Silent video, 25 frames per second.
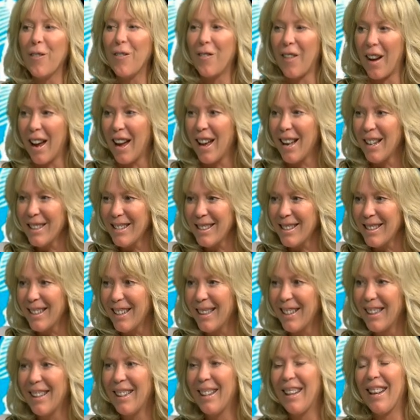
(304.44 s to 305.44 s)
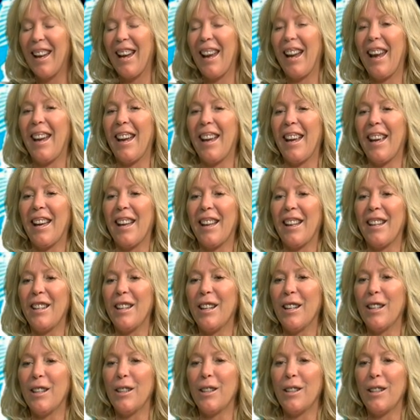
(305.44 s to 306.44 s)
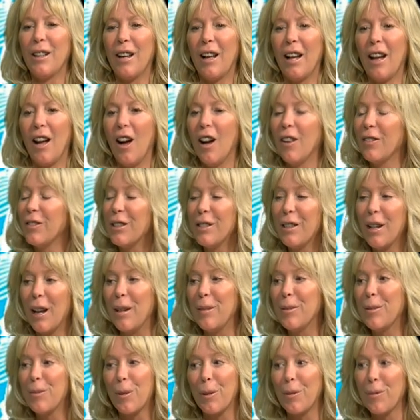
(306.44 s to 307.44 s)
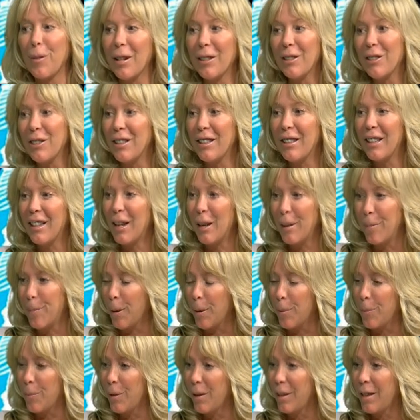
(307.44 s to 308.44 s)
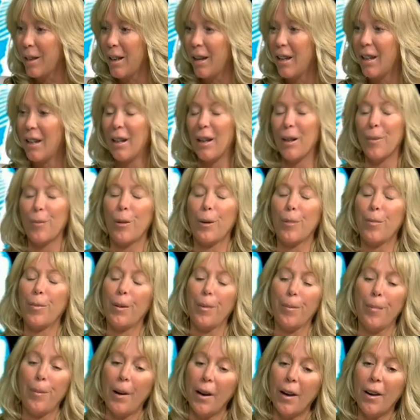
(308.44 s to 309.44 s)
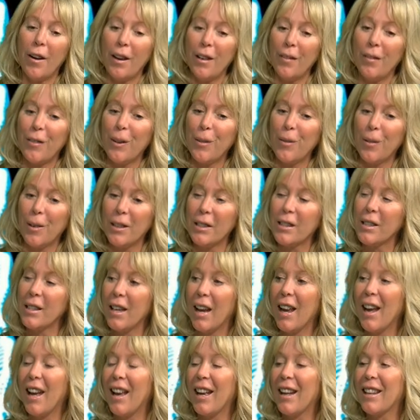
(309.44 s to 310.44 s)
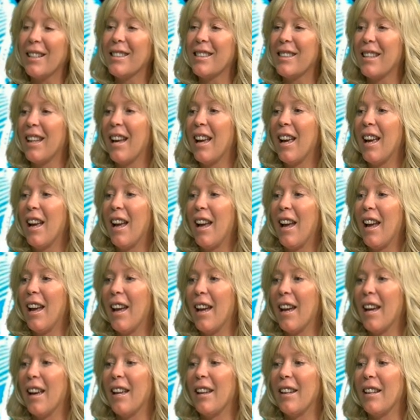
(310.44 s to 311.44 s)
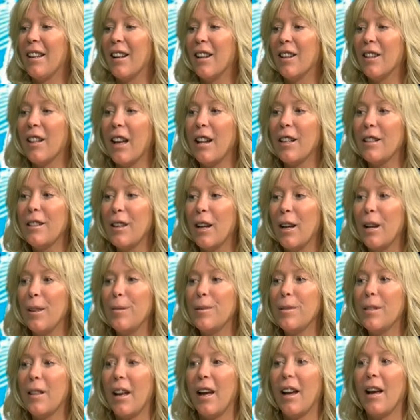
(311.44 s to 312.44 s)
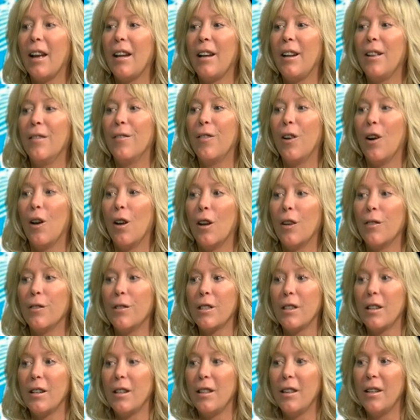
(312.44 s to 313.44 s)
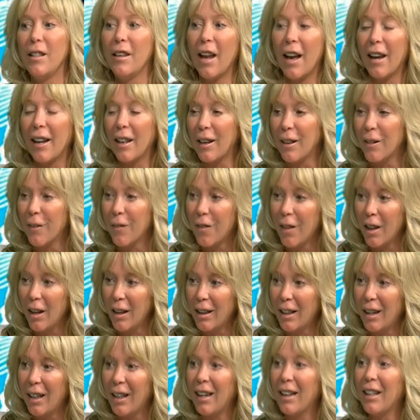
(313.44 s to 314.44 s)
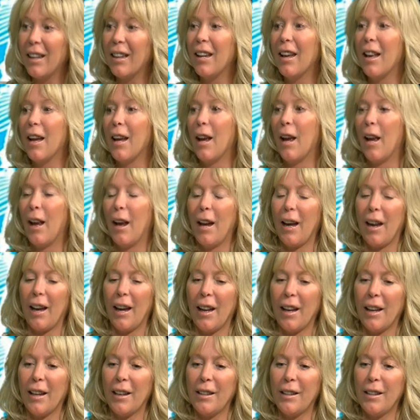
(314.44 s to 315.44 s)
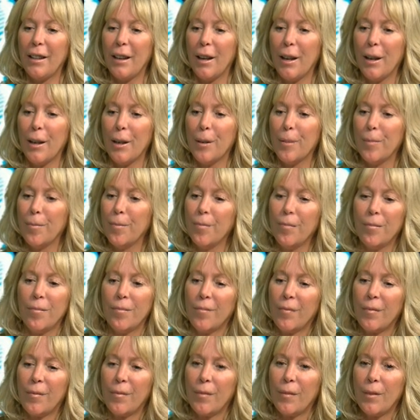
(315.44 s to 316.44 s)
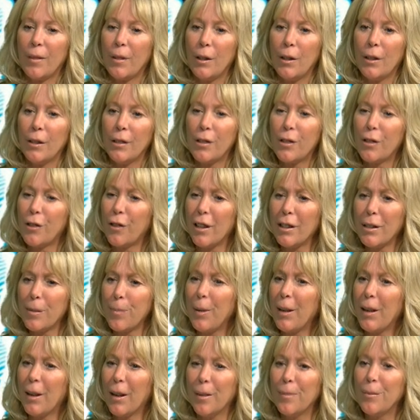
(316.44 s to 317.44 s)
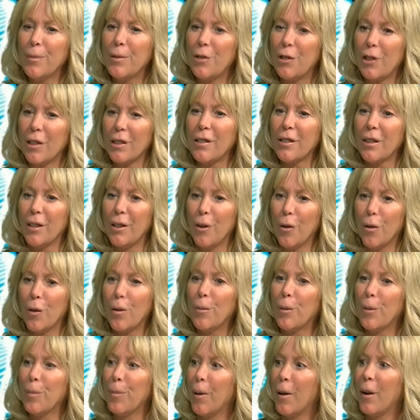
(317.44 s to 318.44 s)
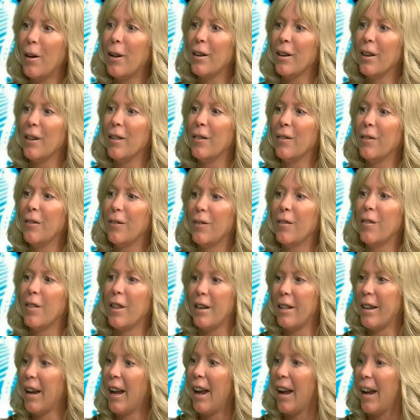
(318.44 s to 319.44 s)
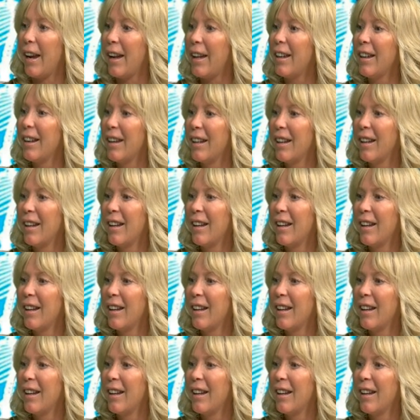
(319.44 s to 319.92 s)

fast, and oftentimes we're rushing to keep up with it, and we're preparing for what's next, And a lot of times that involves negative thinking, and um, stress becomes just a normal part of the day.